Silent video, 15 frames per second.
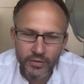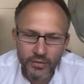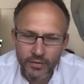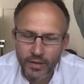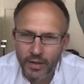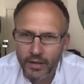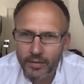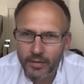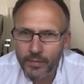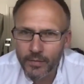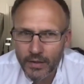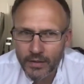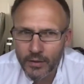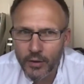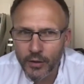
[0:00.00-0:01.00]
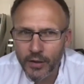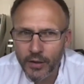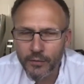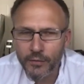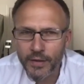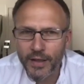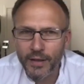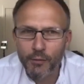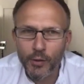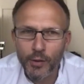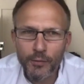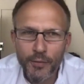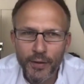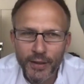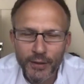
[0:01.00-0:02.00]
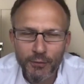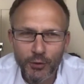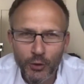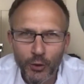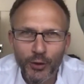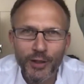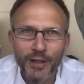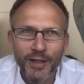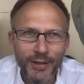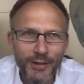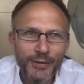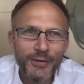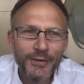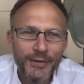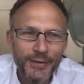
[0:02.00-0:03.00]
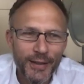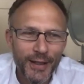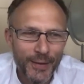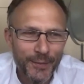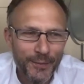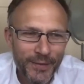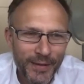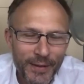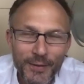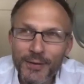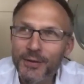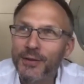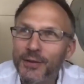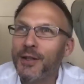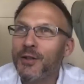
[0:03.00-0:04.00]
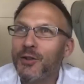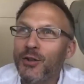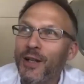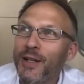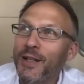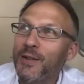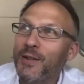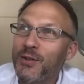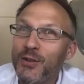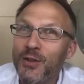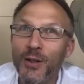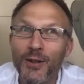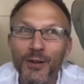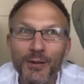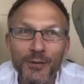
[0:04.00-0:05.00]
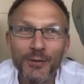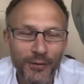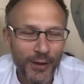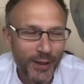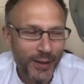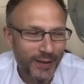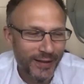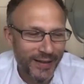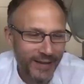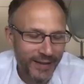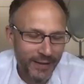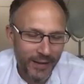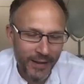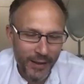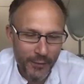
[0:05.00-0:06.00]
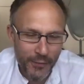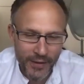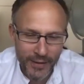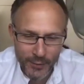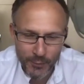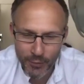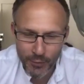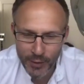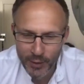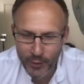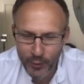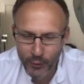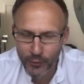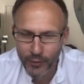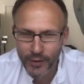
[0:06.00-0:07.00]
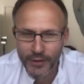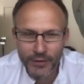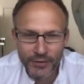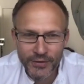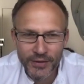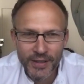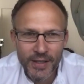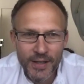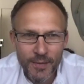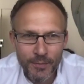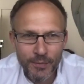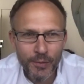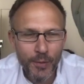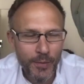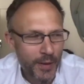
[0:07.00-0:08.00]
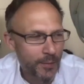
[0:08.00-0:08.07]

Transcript: And good evening, everyone. Thanks for joining us. The sun is shining in Scotland, finally, and I think it's pretty glorious, probably a